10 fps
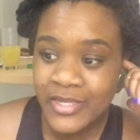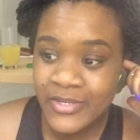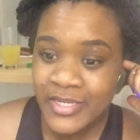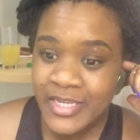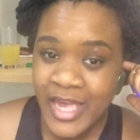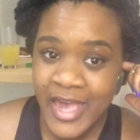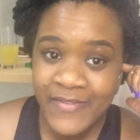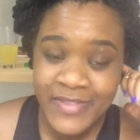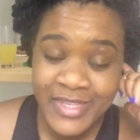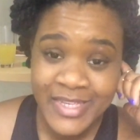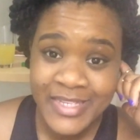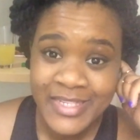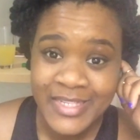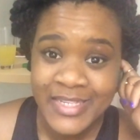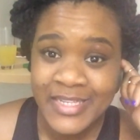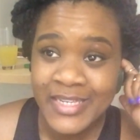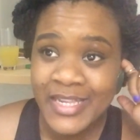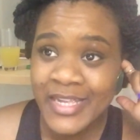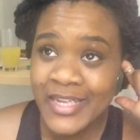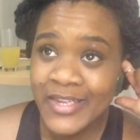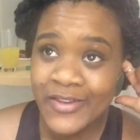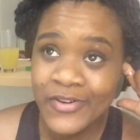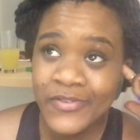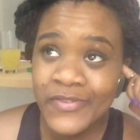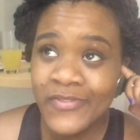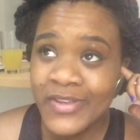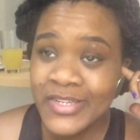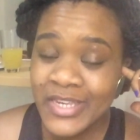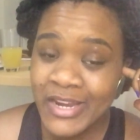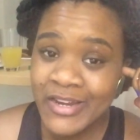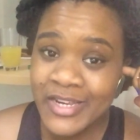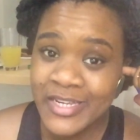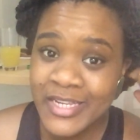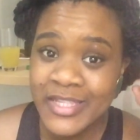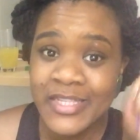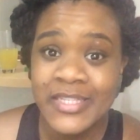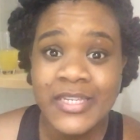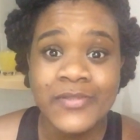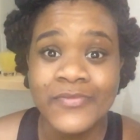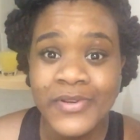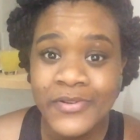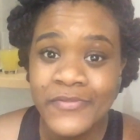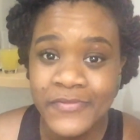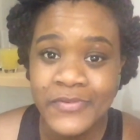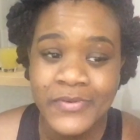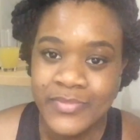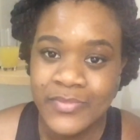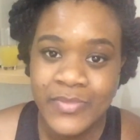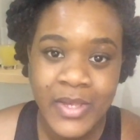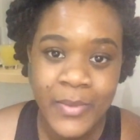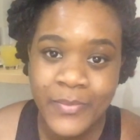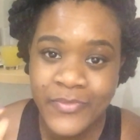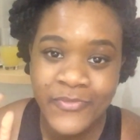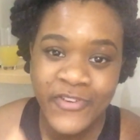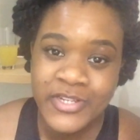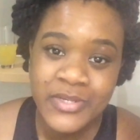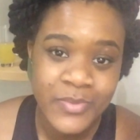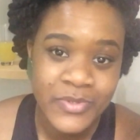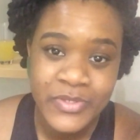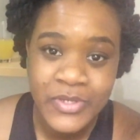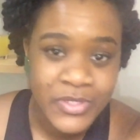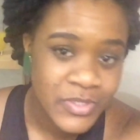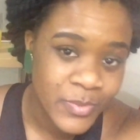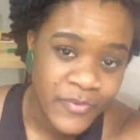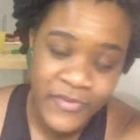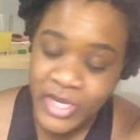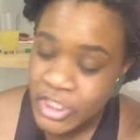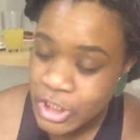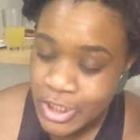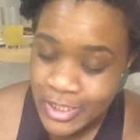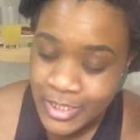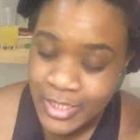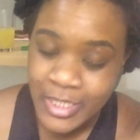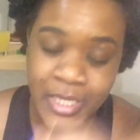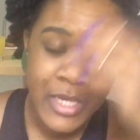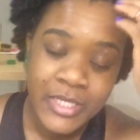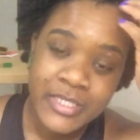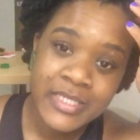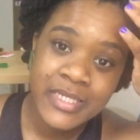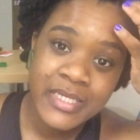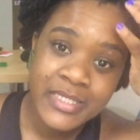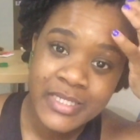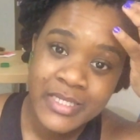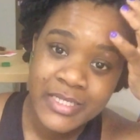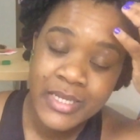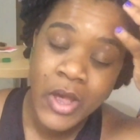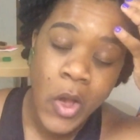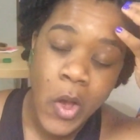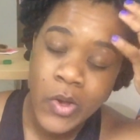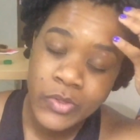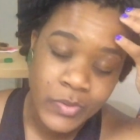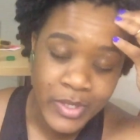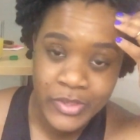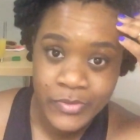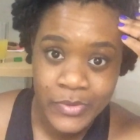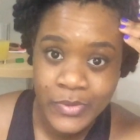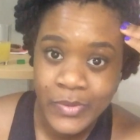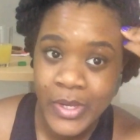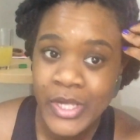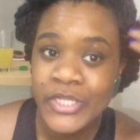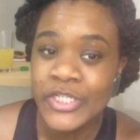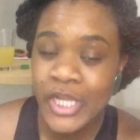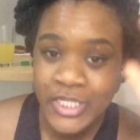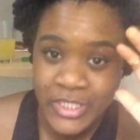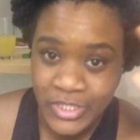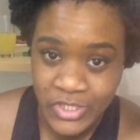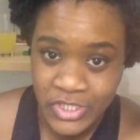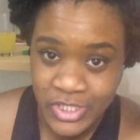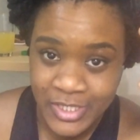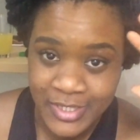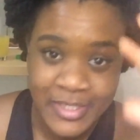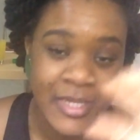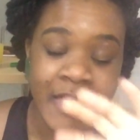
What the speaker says: you need to have this, and oh, if you're vegetarian, eat this, and it's real food. Vegetables cooked to perfection, seasoned all the way through, just delicious.